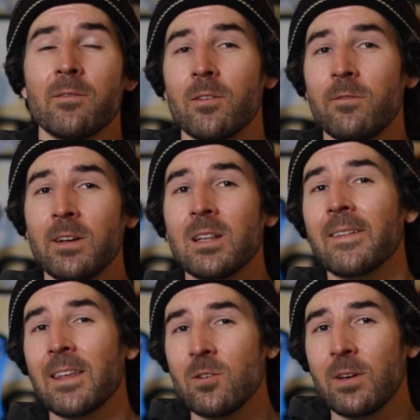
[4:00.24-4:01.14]
of the feeling
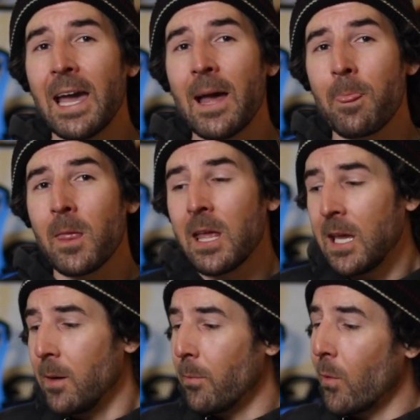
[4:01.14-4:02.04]
that you get
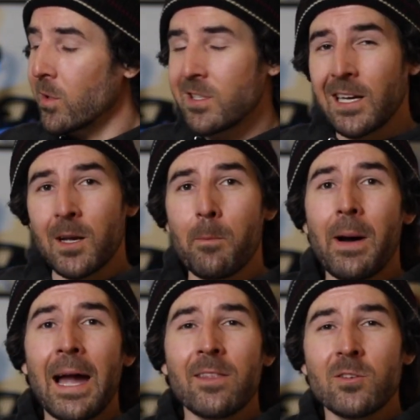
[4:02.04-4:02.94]
in boards that
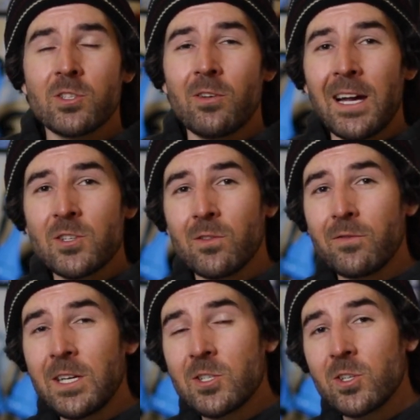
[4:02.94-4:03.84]
combine those directional
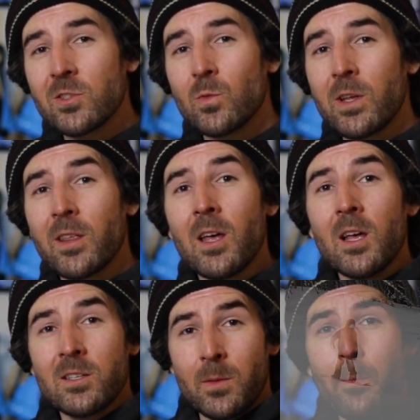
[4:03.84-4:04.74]
features with
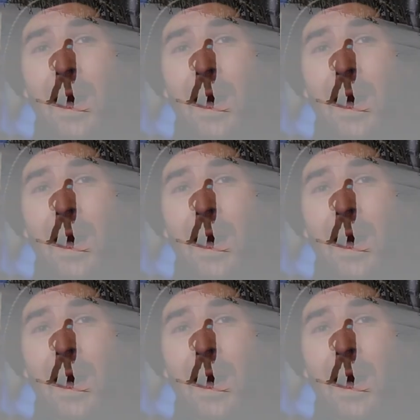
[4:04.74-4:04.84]
some